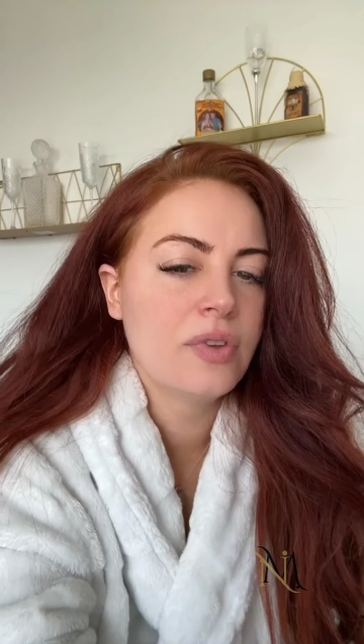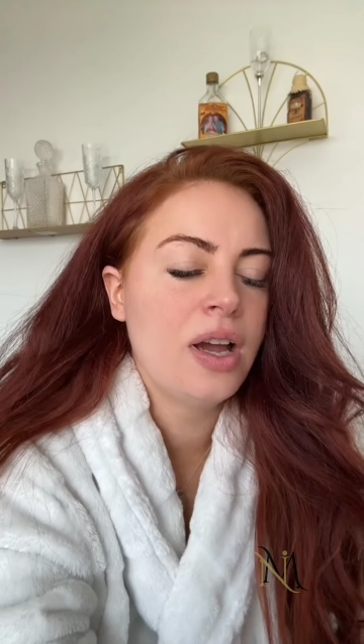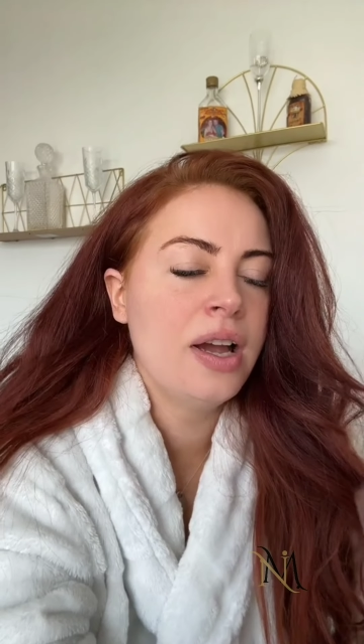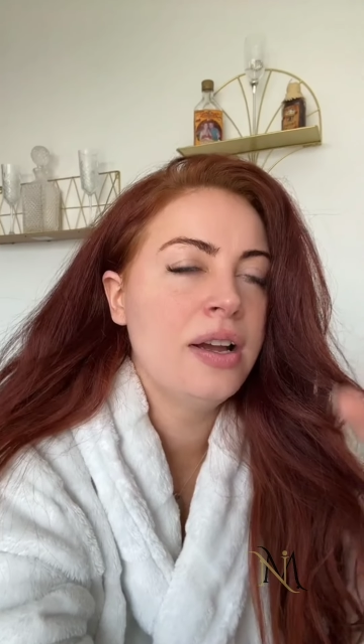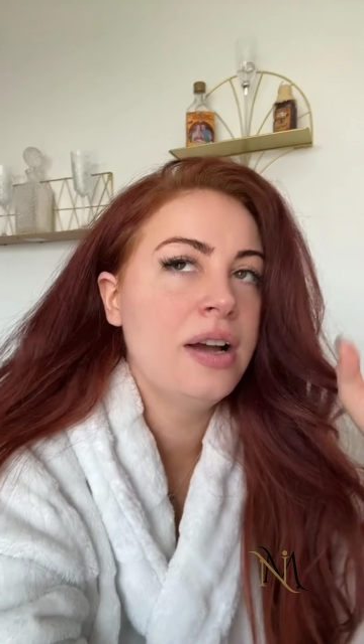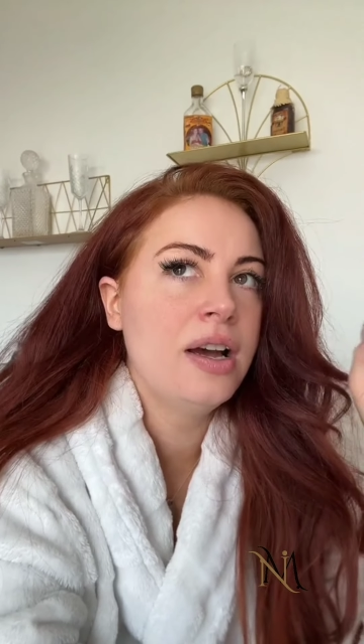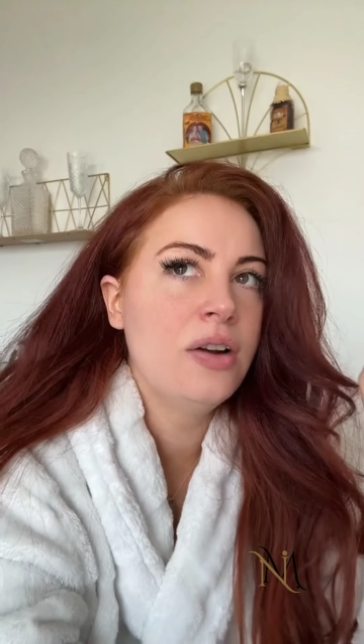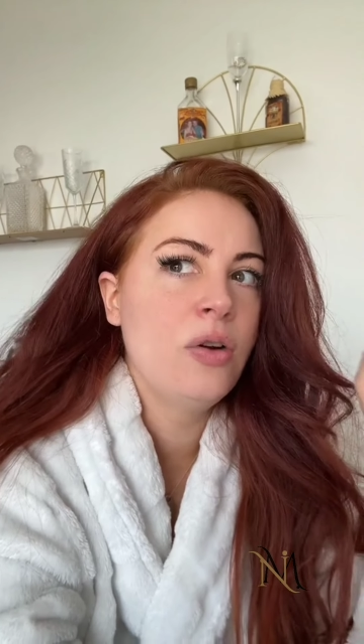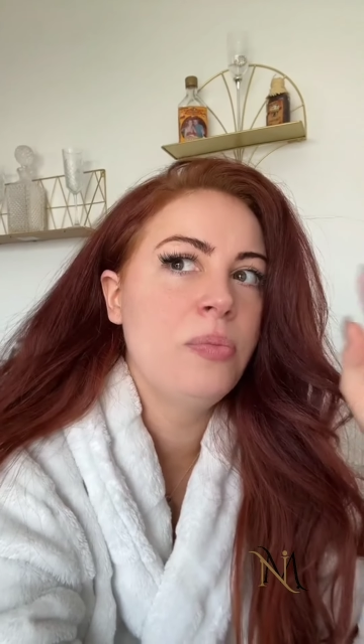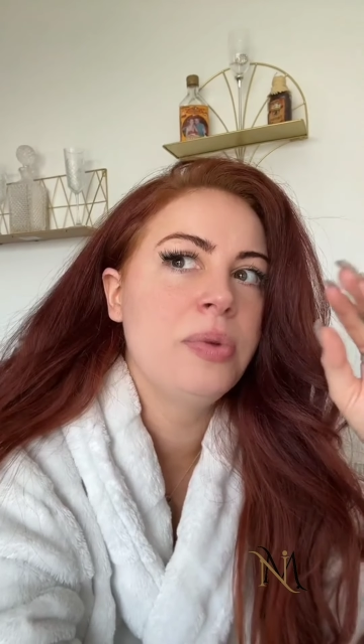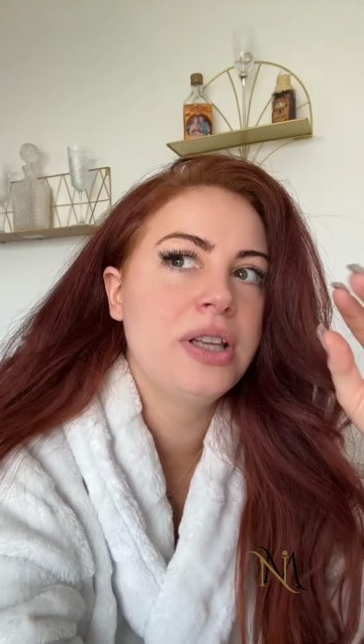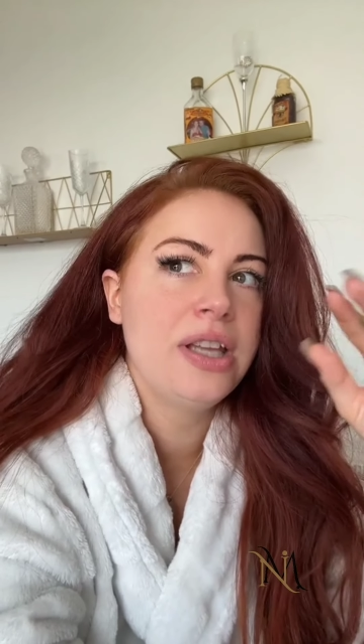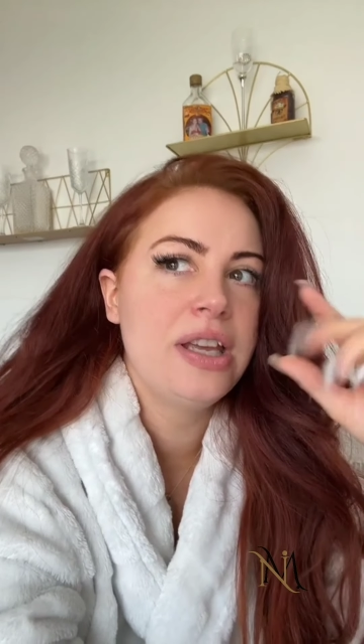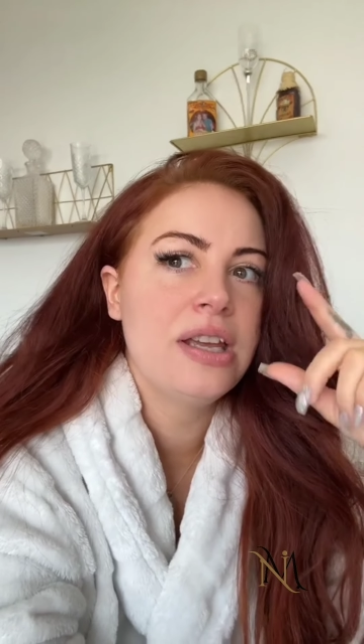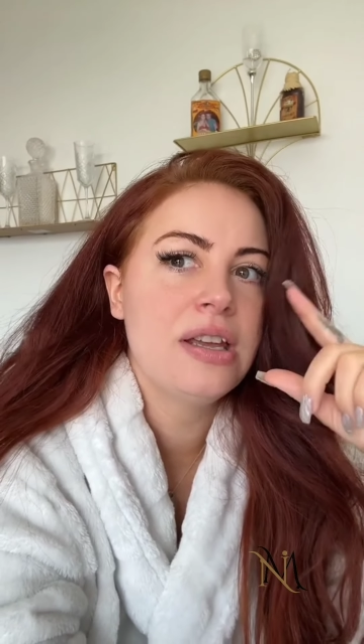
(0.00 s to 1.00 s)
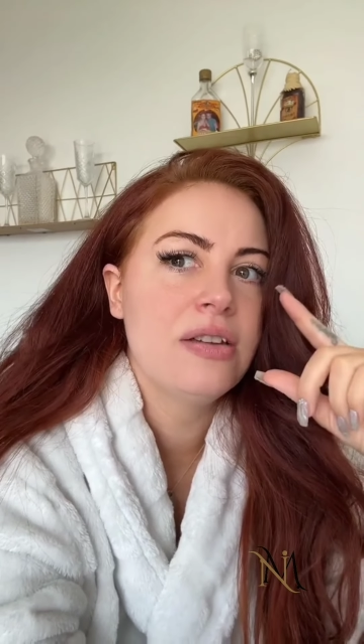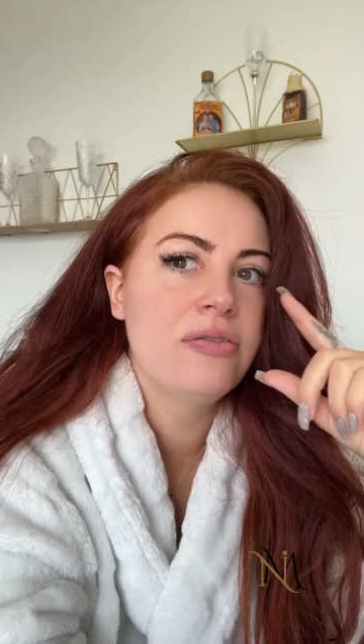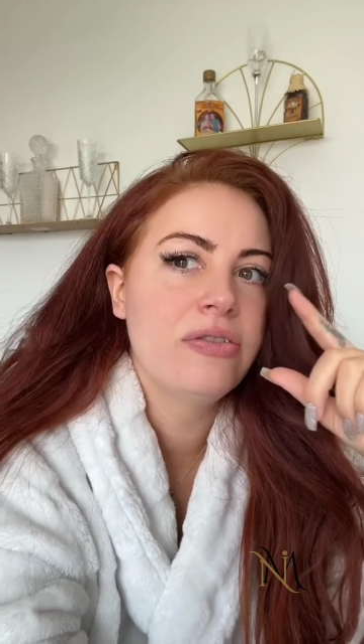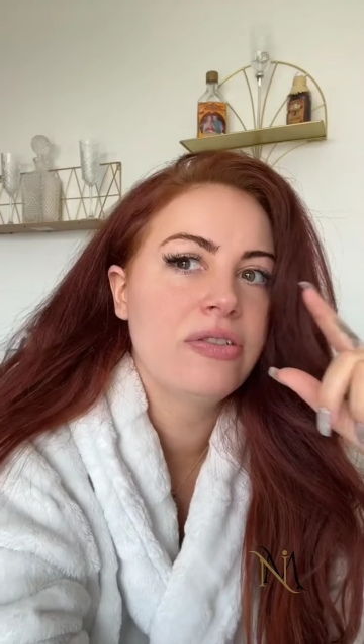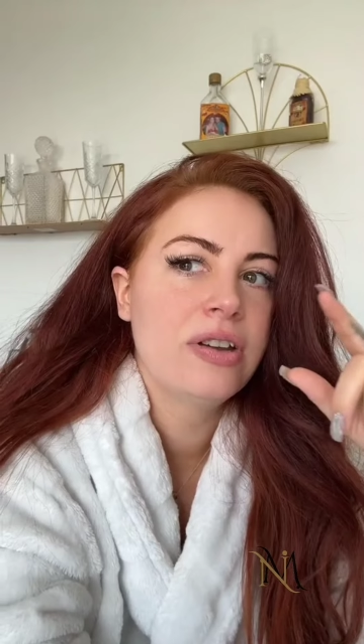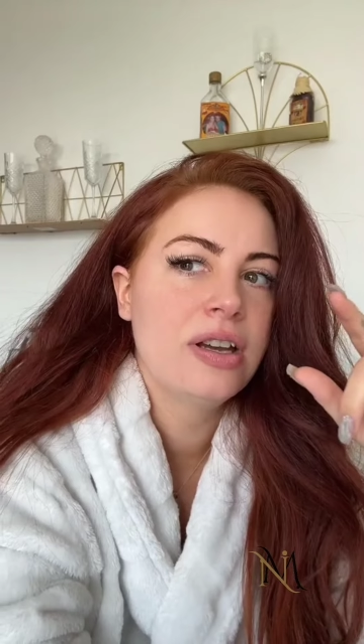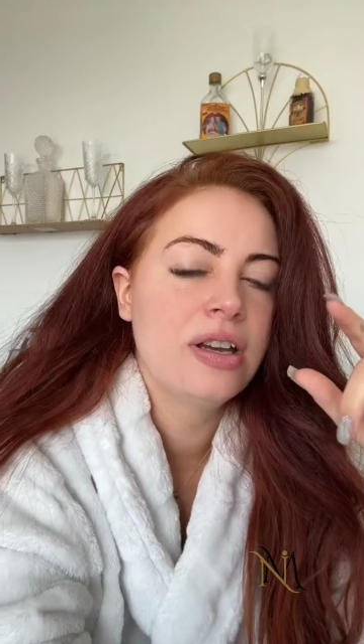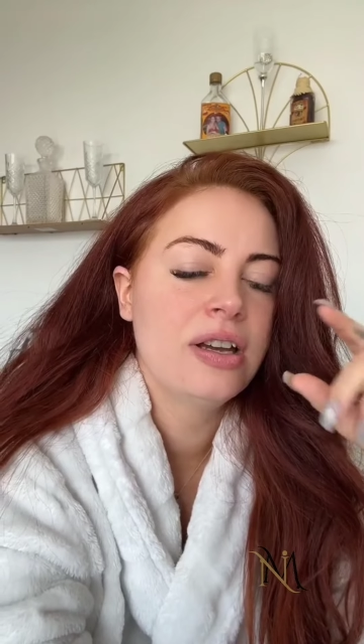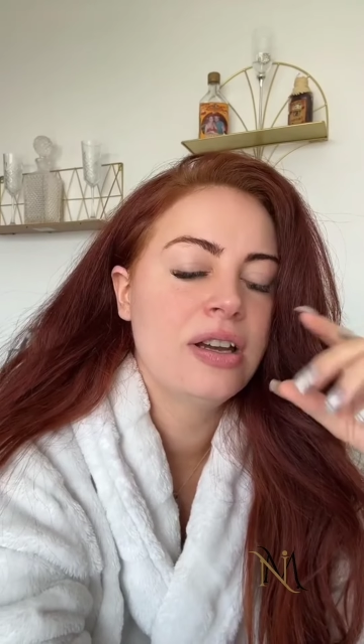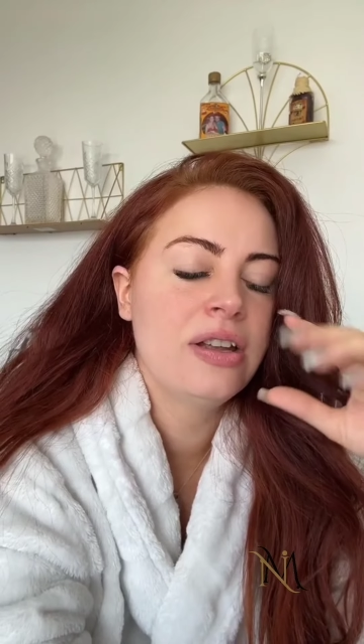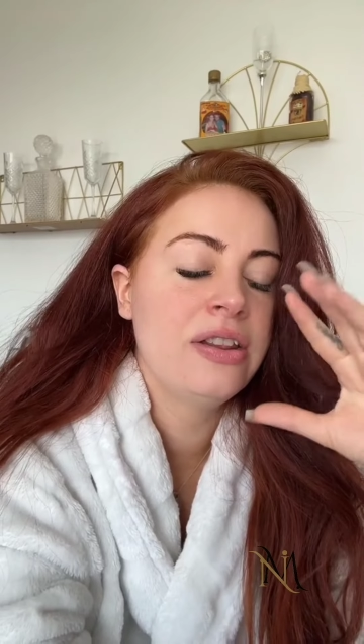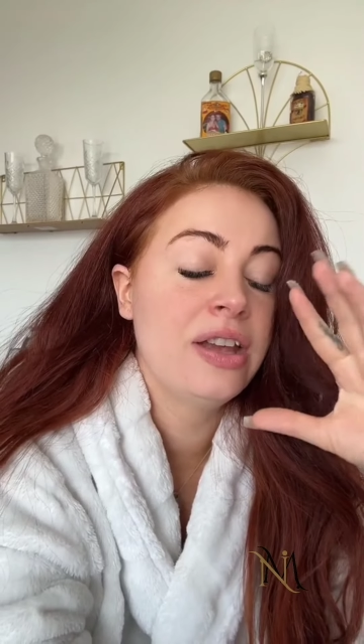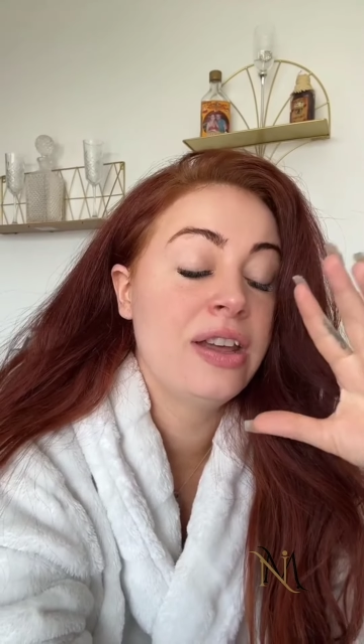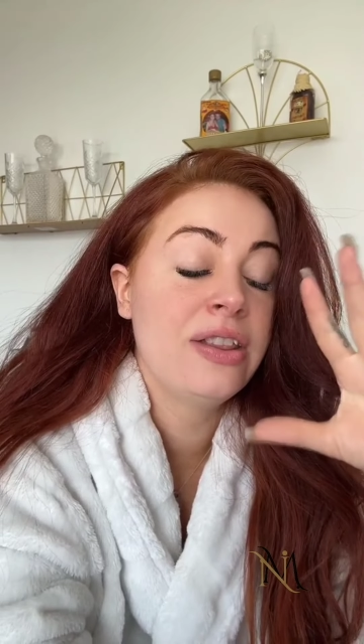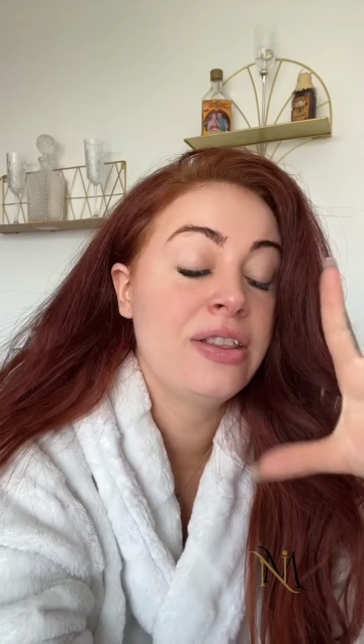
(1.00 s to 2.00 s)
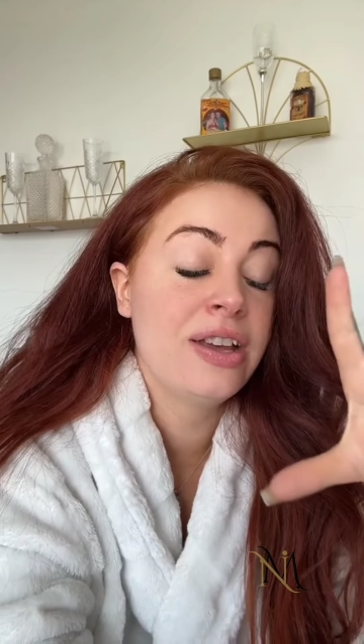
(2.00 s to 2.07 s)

I cannot believe that